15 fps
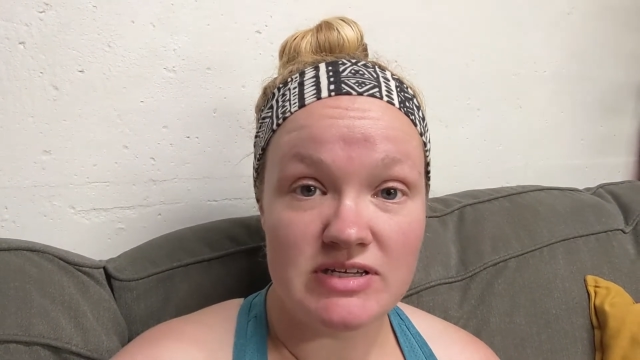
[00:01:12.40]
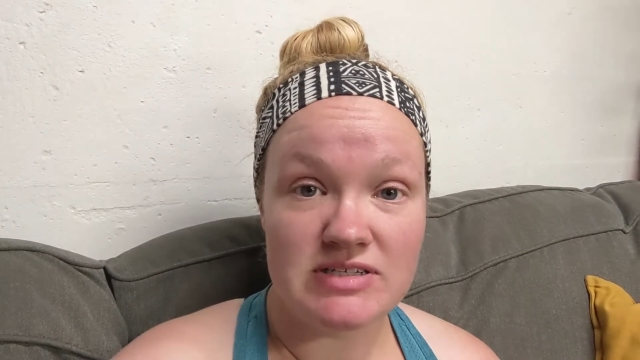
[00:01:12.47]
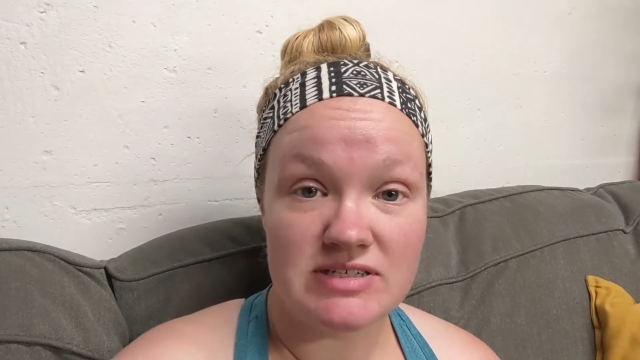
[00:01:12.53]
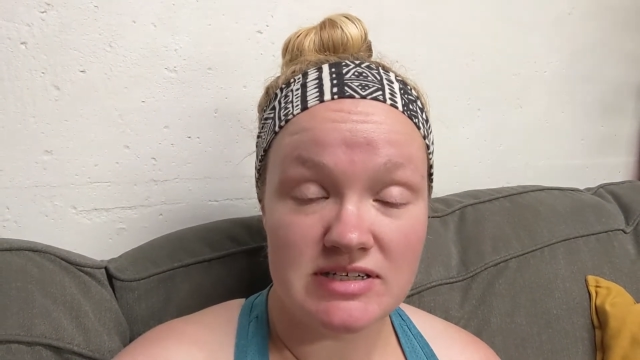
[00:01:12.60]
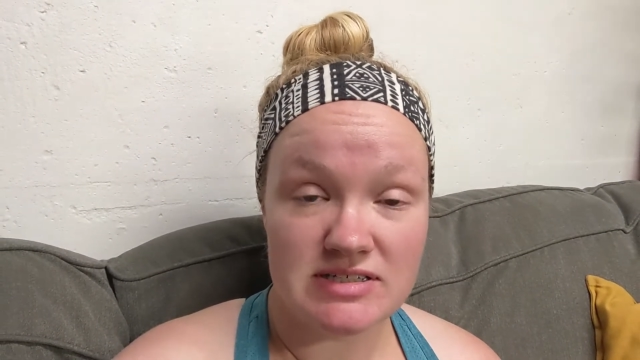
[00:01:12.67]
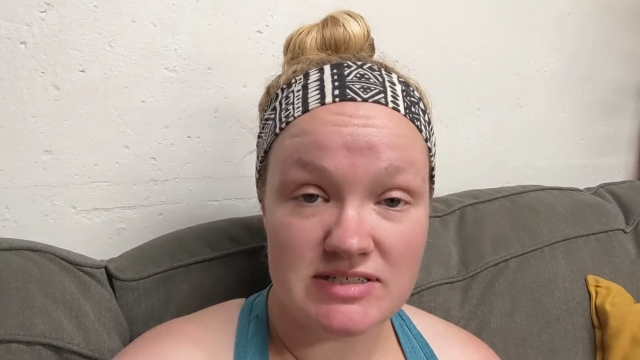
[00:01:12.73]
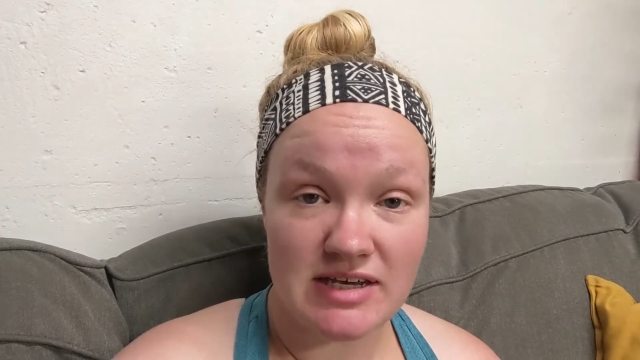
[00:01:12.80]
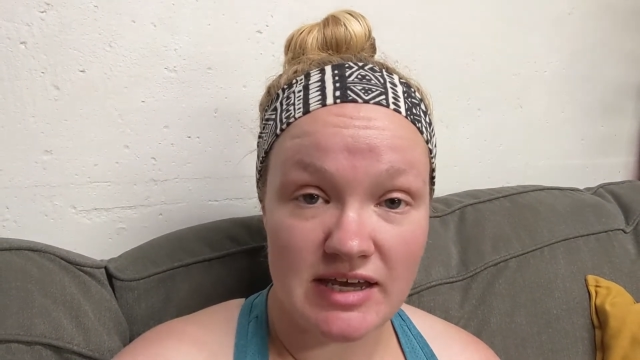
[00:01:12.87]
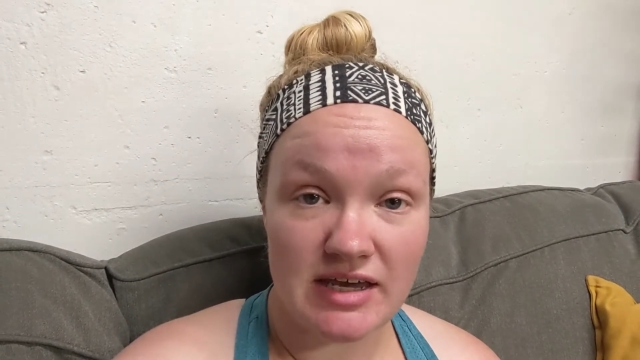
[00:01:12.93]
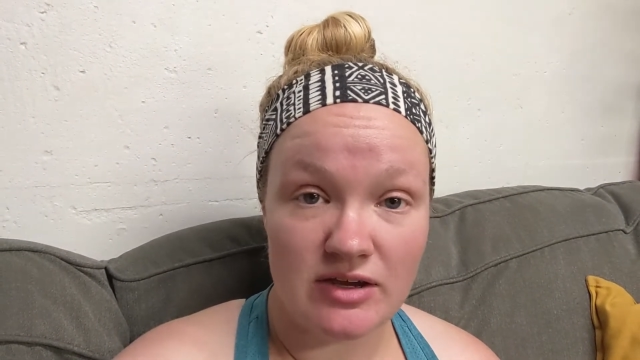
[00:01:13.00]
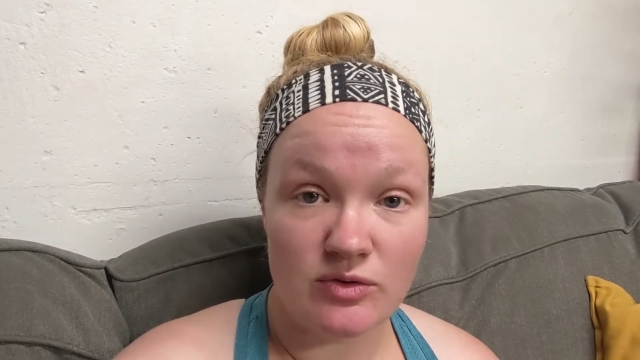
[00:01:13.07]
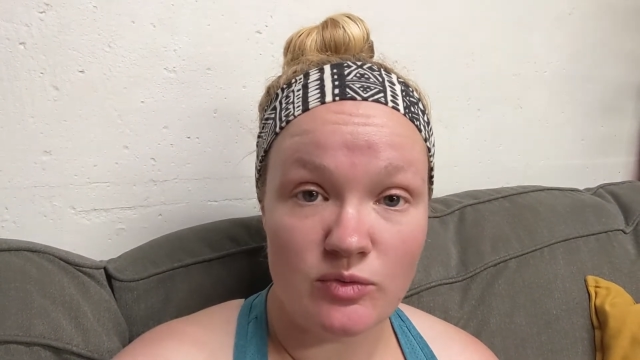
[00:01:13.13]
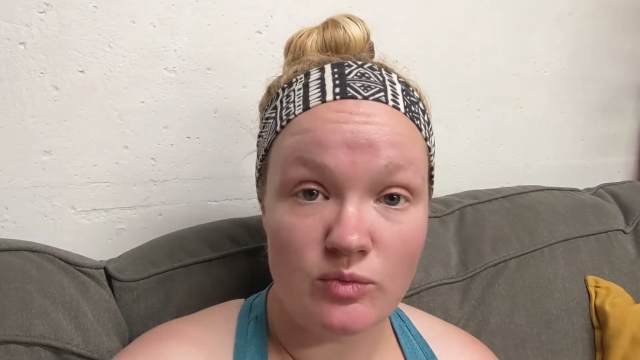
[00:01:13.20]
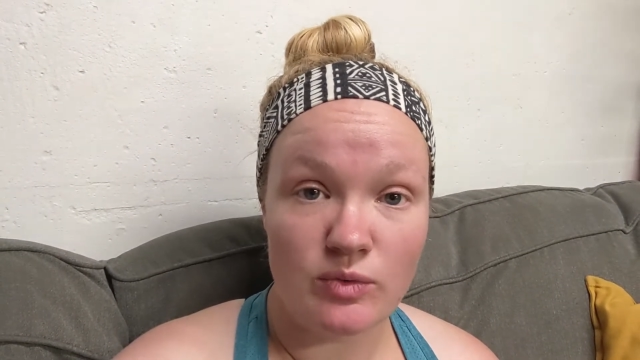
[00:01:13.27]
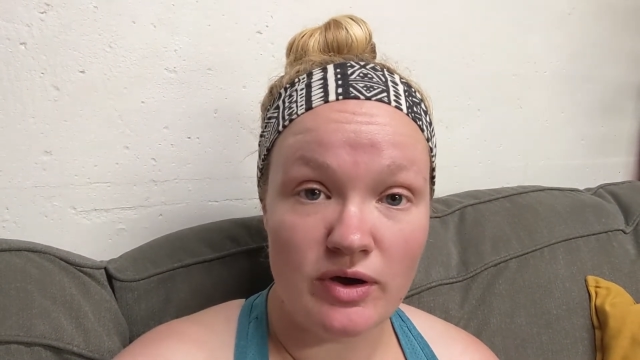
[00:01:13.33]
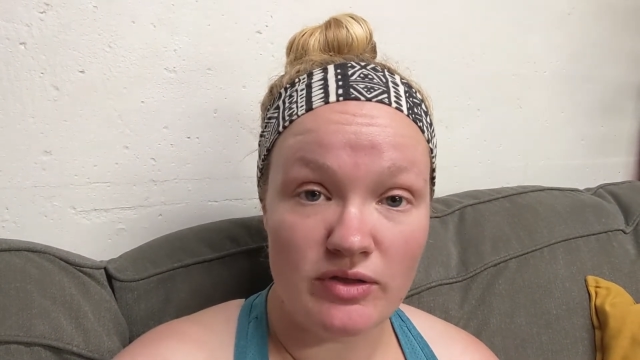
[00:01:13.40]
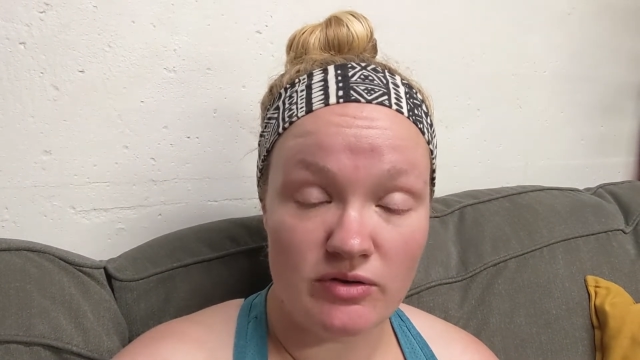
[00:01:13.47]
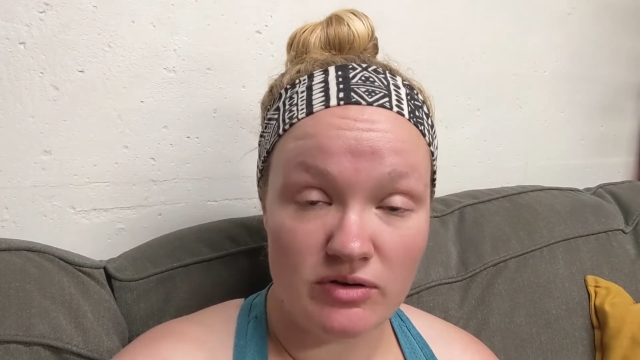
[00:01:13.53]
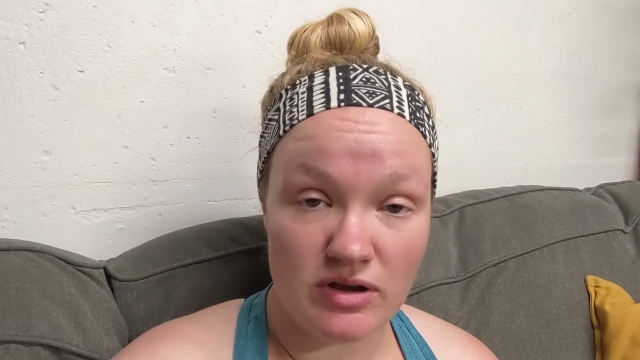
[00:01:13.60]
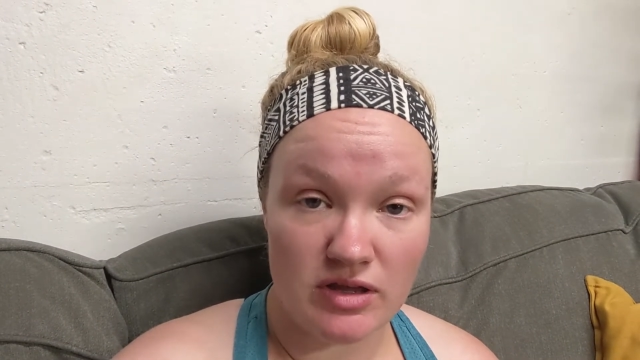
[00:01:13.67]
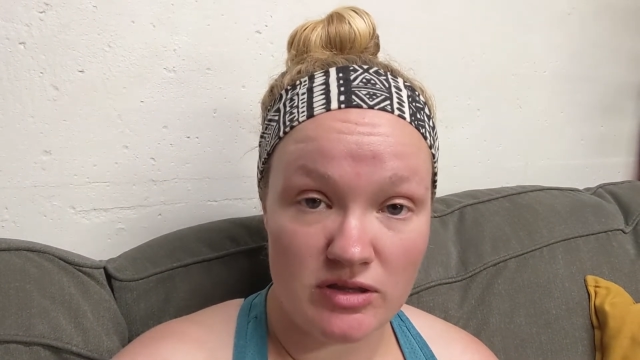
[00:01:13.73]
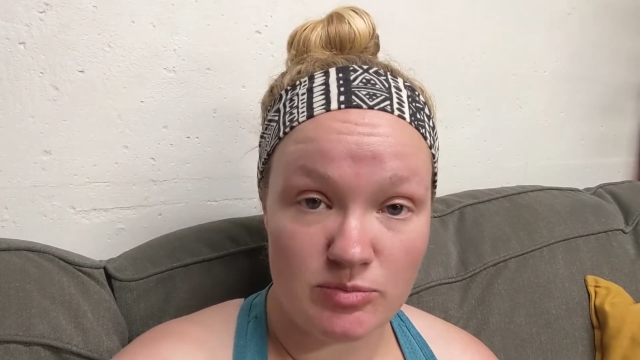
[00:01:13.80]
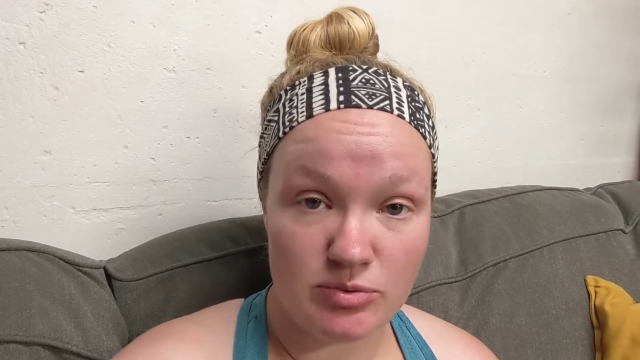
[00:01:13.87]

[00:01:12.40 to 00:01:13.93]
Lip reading: dictate whether or not the